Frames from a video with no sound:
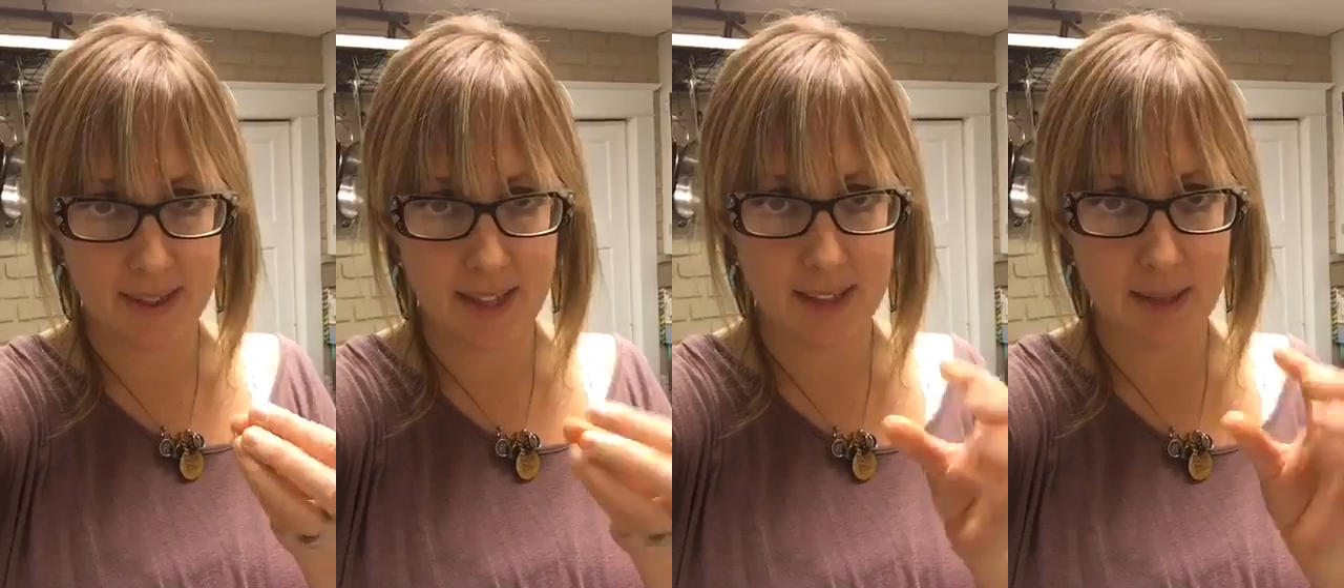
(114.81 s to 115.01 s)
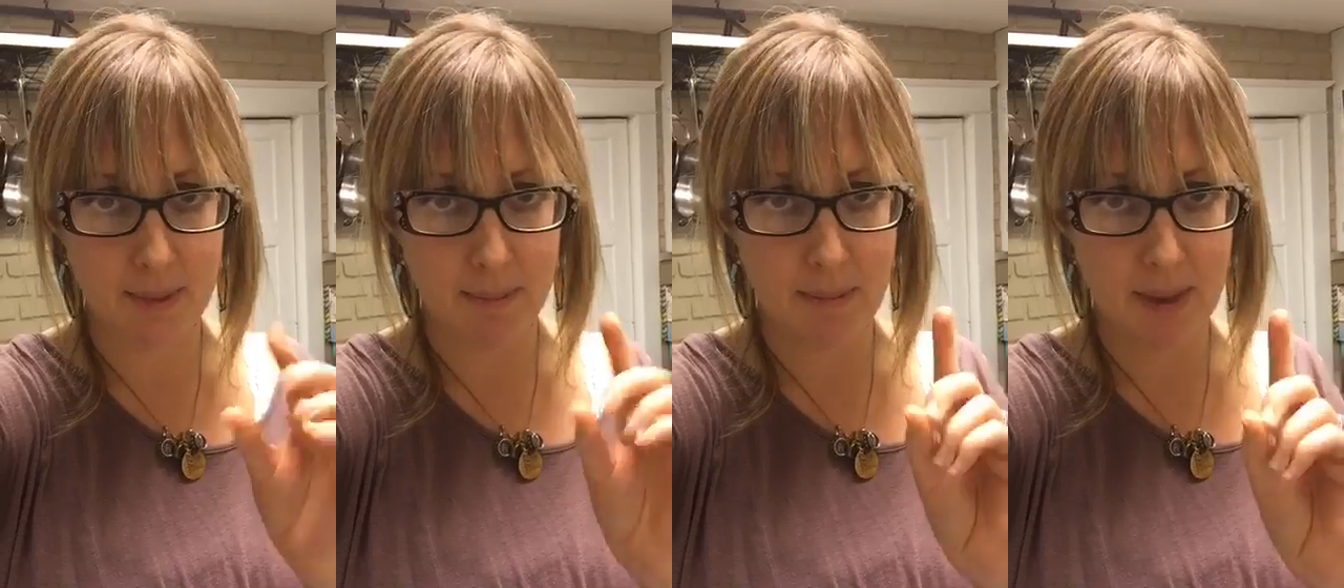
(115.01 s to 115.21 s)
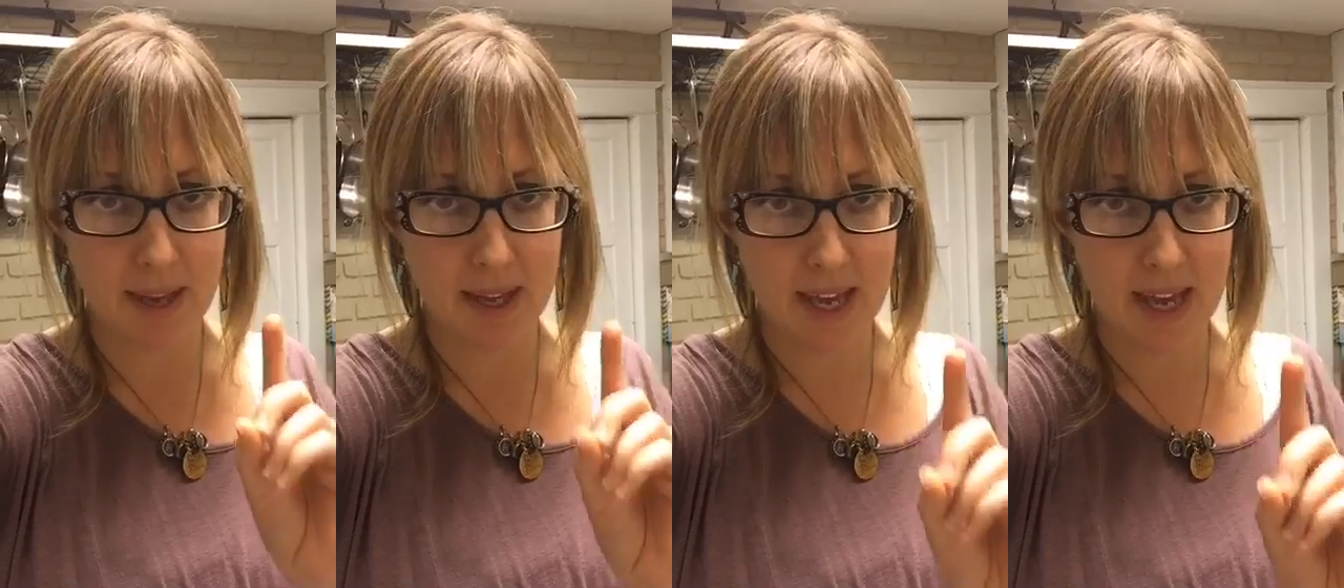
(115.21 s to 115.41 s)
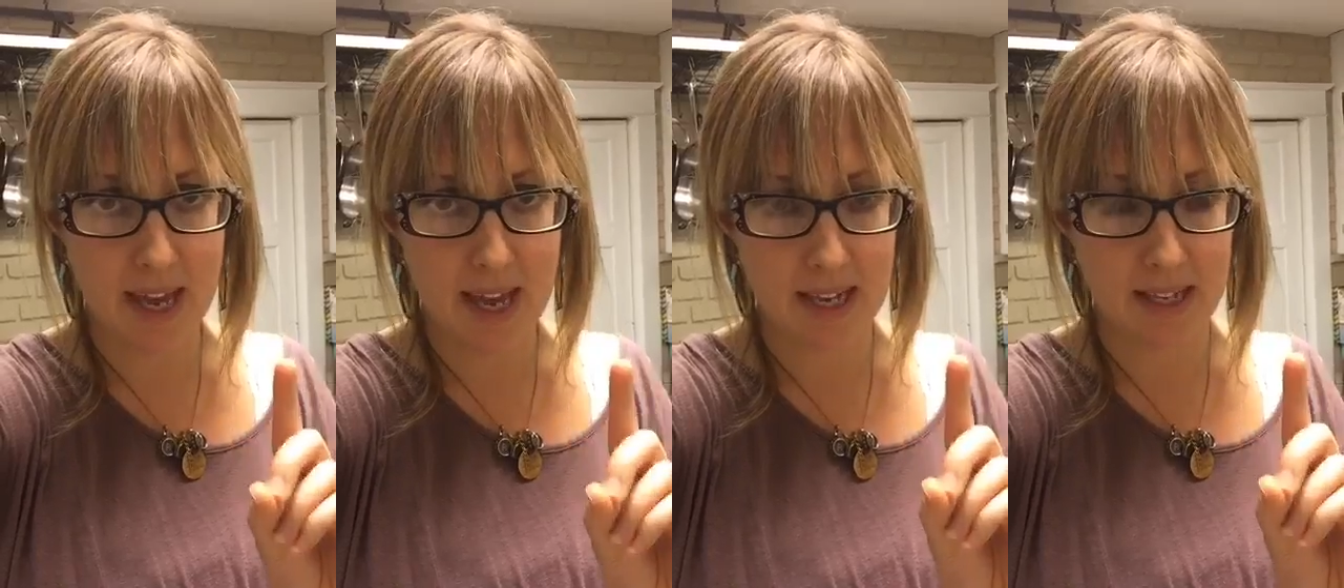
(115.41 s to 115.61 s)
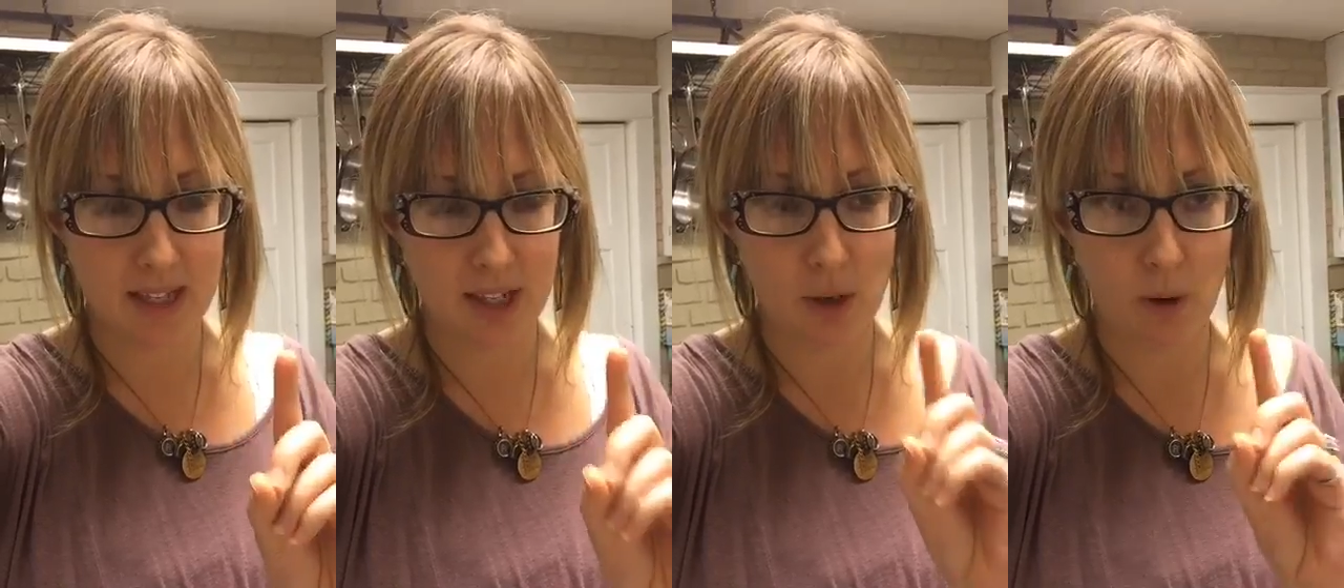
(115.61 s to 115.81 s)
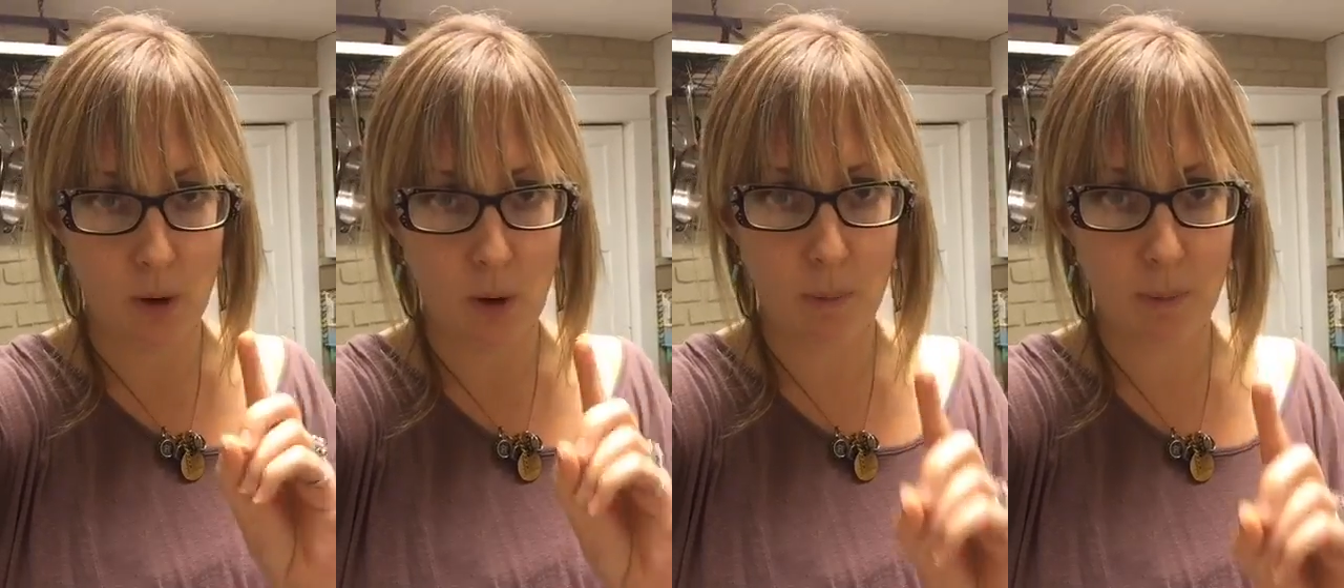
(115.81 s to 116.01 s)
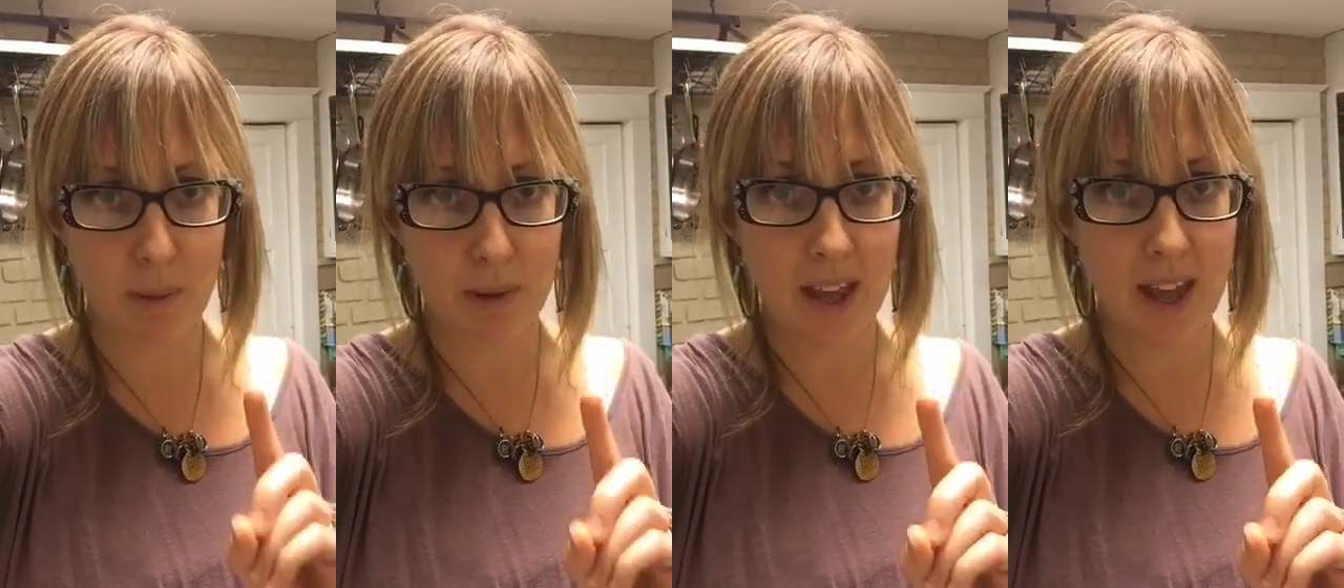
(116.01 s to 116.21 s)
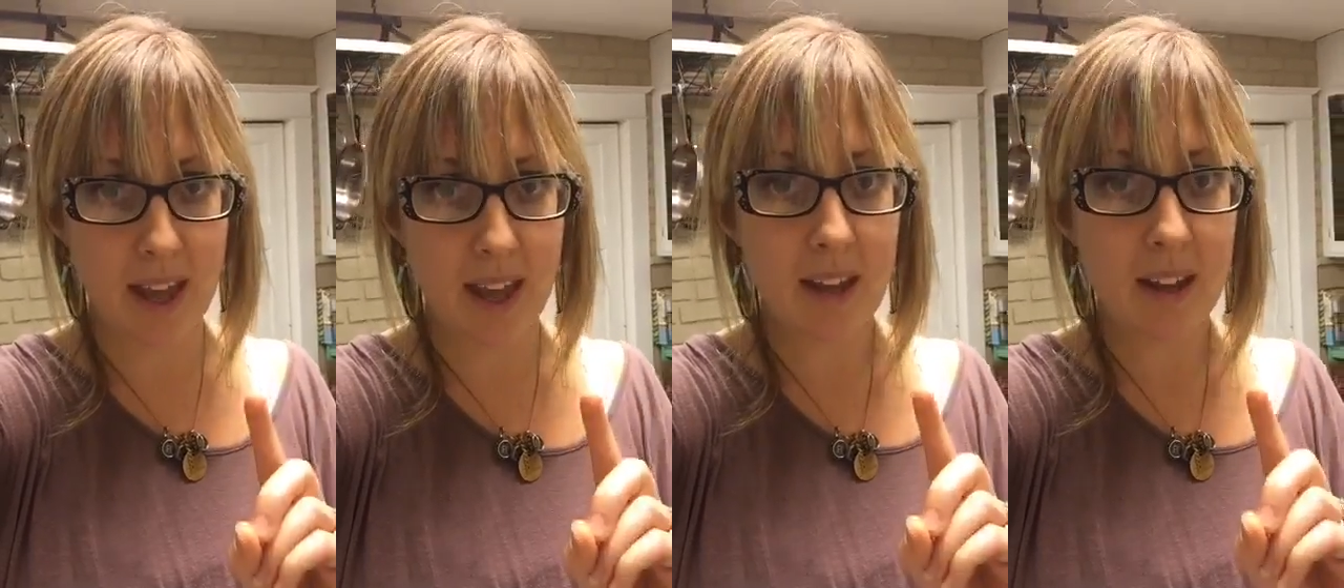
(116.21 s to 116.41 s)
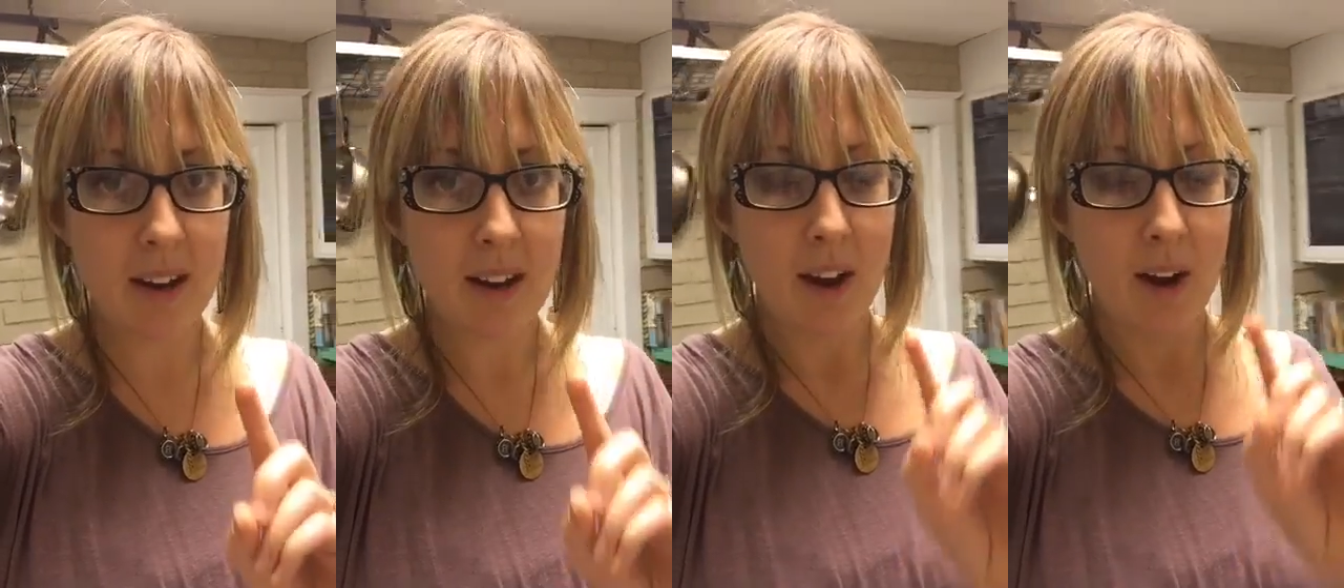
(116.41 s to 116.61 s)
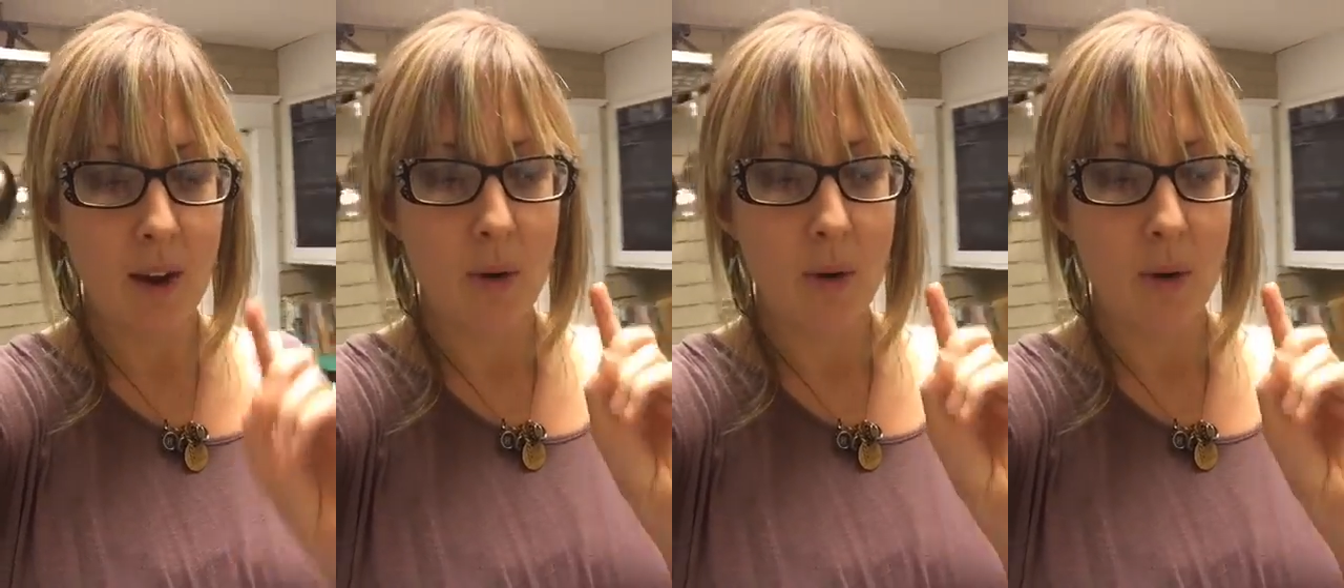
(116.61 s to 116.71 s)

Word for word: That's a big hint. So go play it,